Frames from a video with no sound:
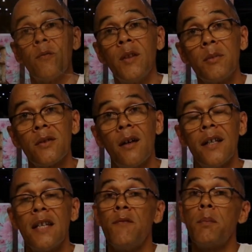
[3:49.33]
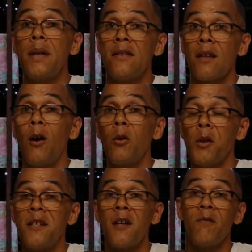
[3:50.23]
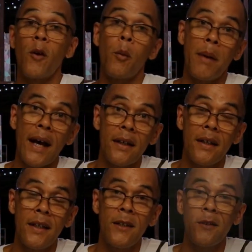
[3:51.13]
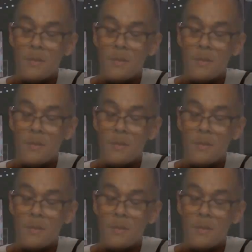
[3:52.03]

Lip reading: flip side, if your peaks hold and don't fold back in on